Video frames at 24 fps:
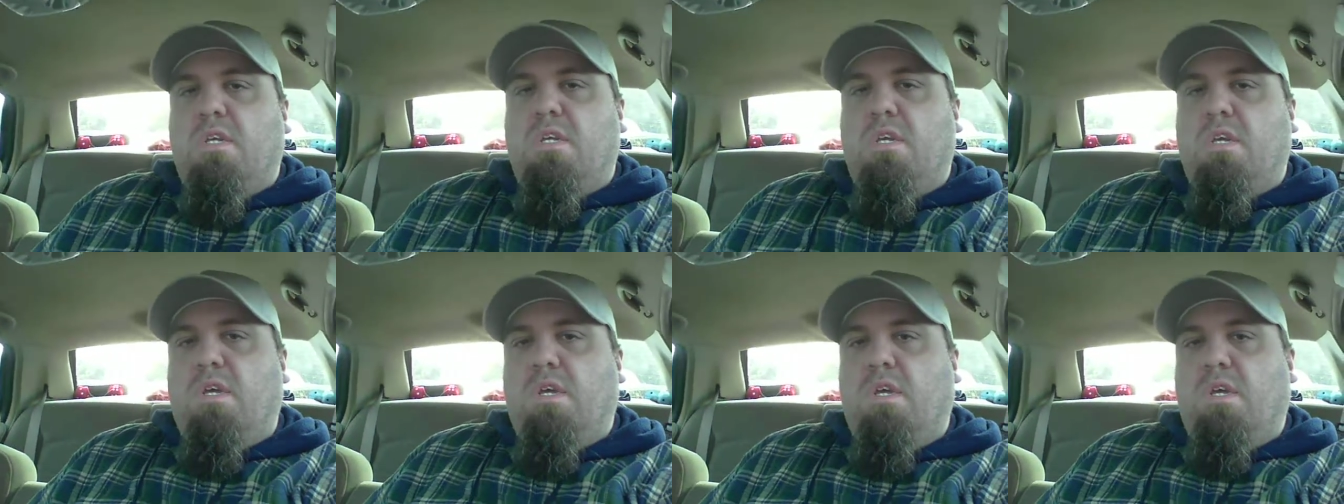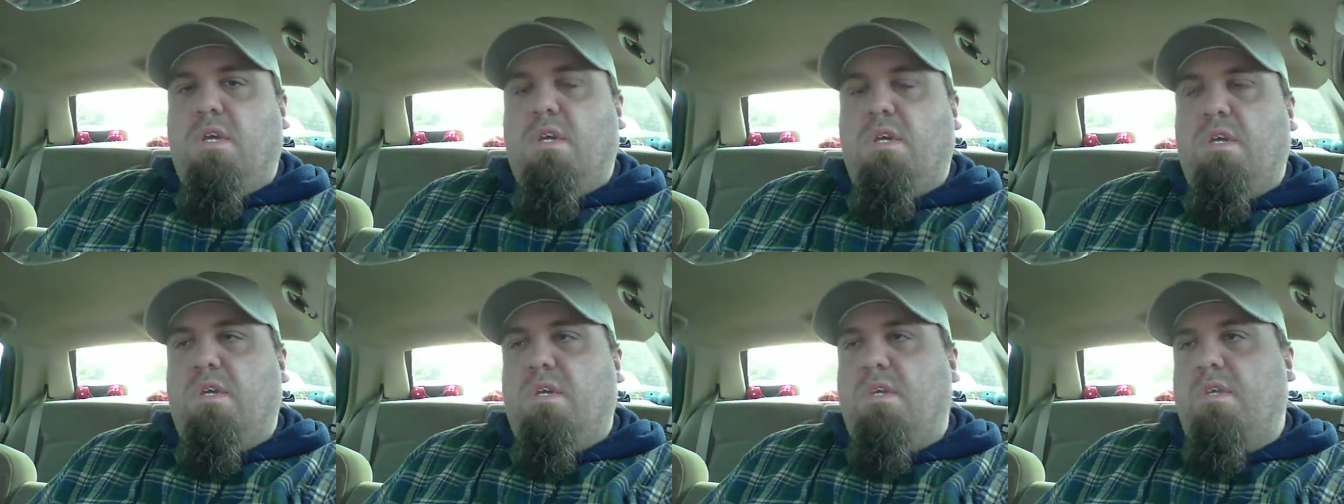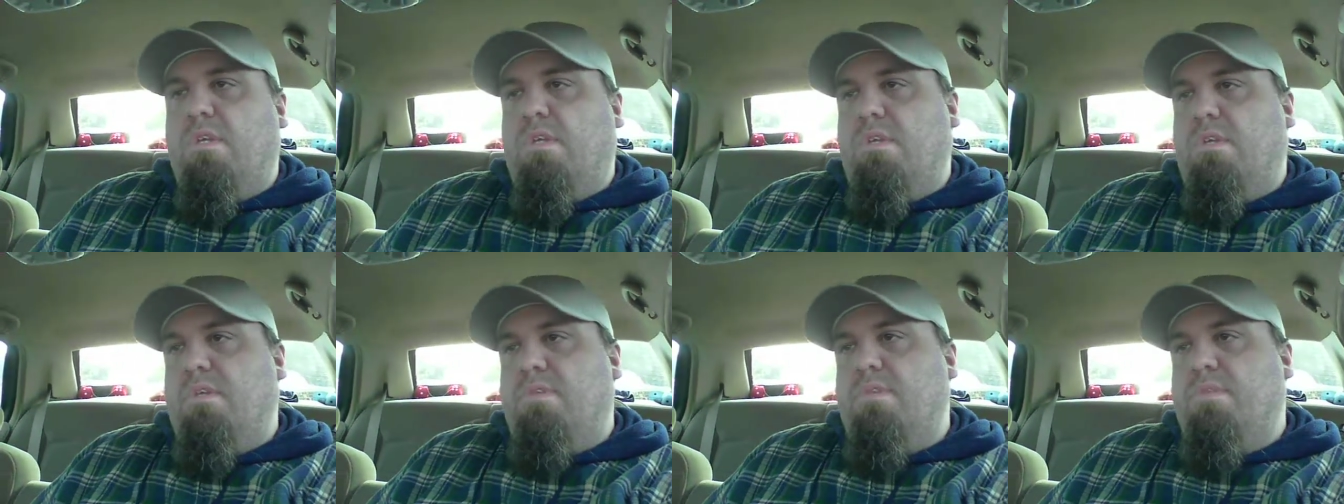Uh,
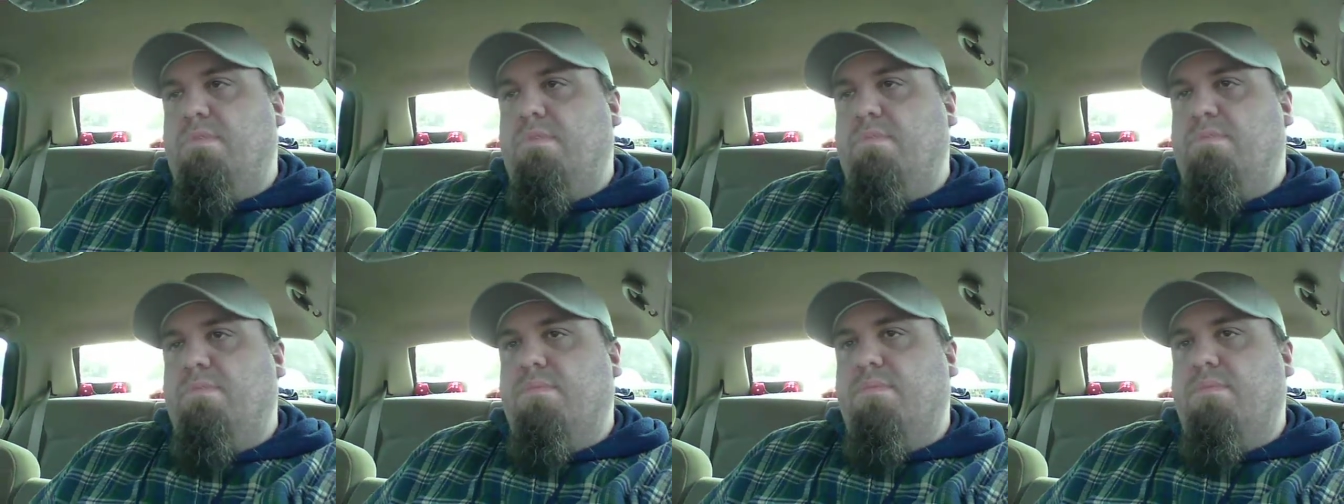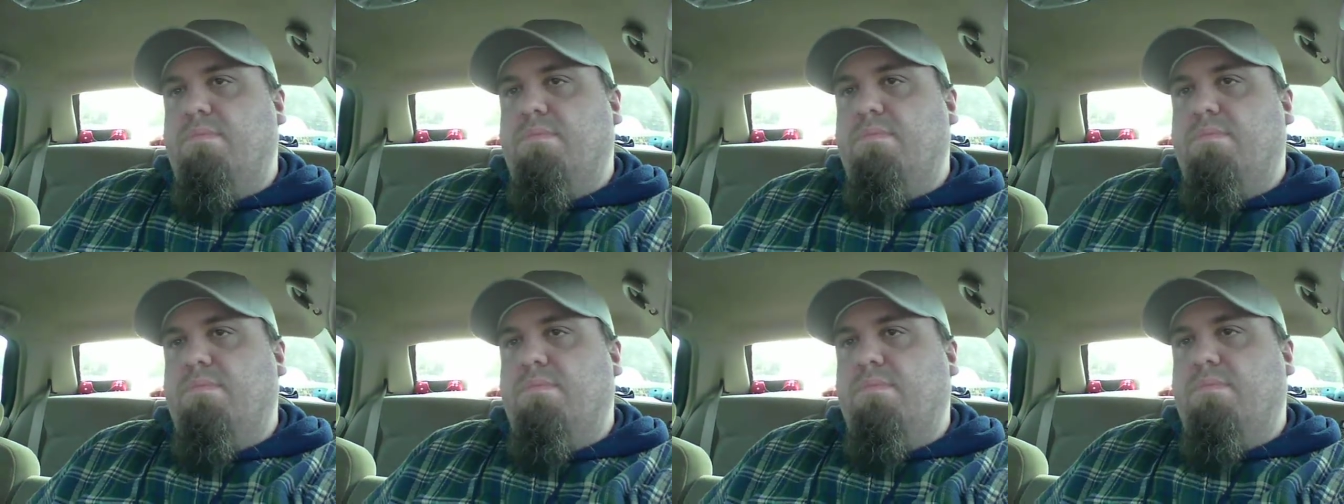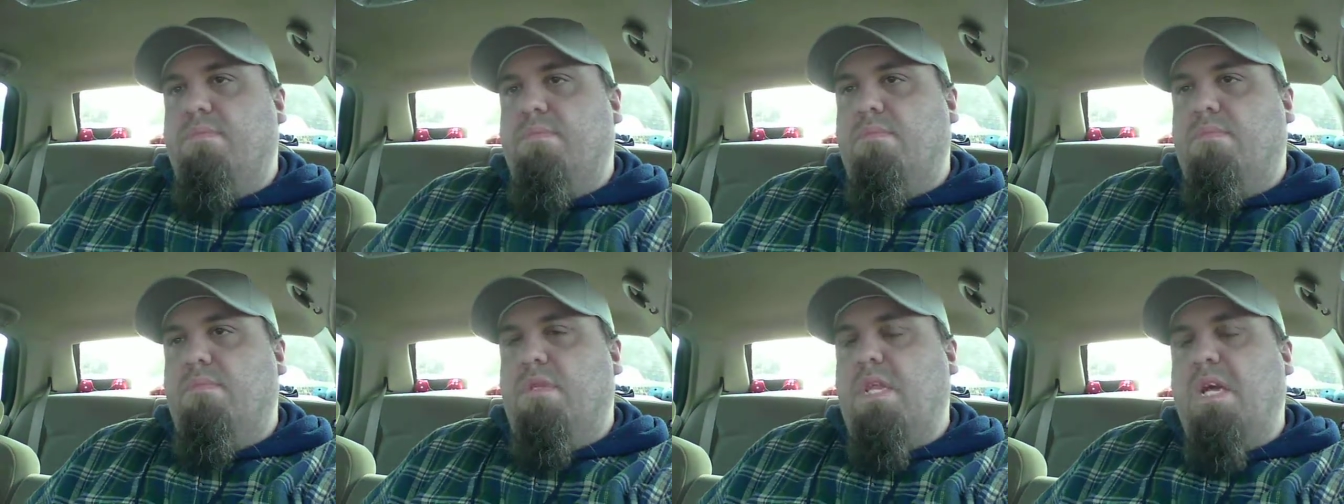
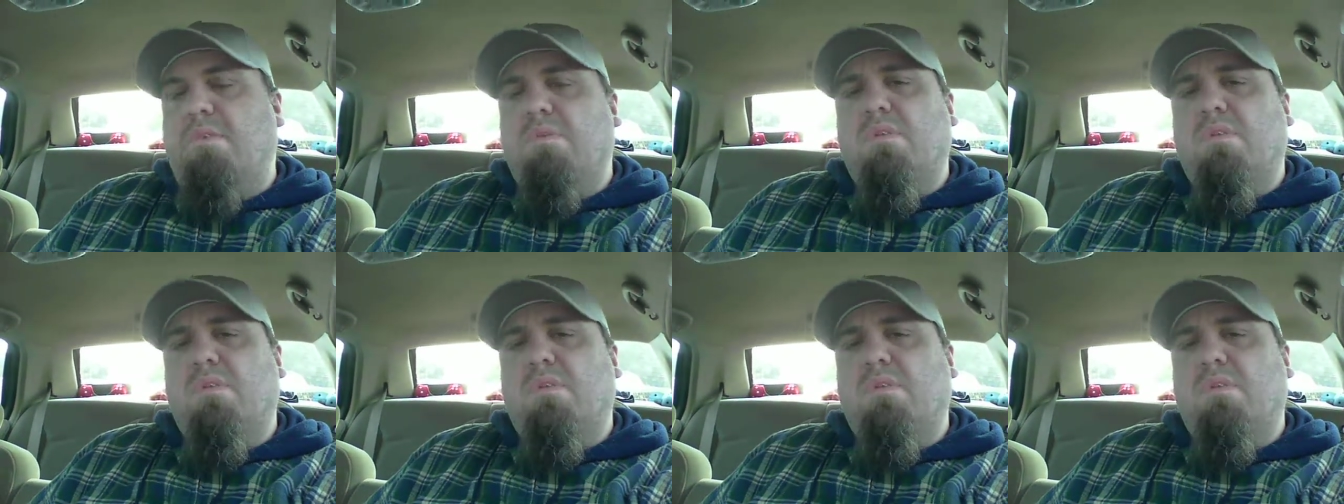not